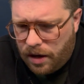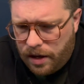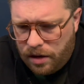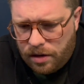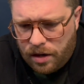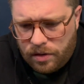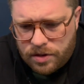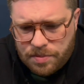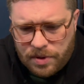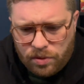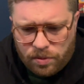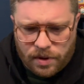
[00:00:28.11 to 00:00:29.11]
a
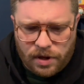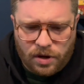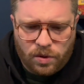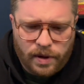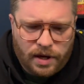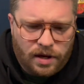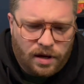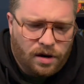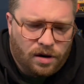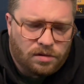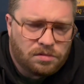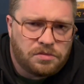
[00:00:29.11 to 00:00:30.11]
really quick
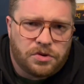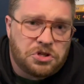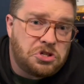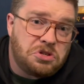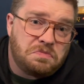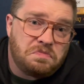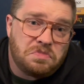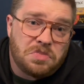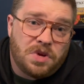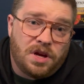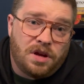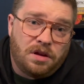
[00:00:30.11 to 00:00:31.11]
year, which,
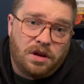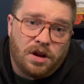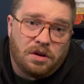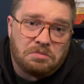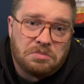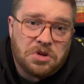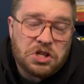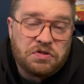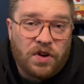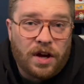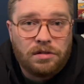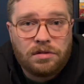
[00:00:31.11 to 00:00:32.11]
it's
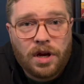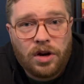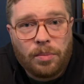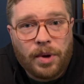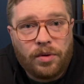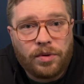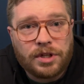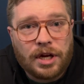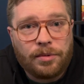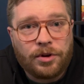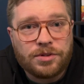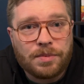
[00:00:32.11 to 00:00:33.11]
fine. I don't mind when
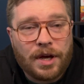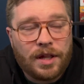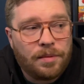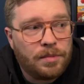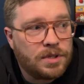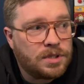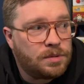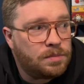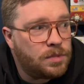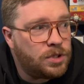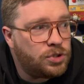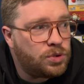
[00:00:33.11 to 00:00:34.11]
time goes by. That means
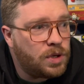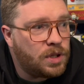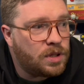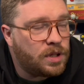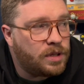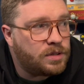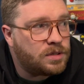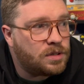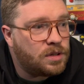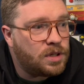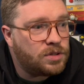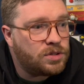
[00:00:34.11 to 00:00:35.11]
I'm enjoying things,
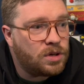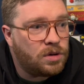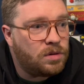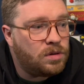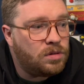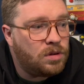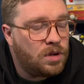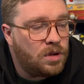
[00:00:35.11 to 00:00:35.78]
and things are going,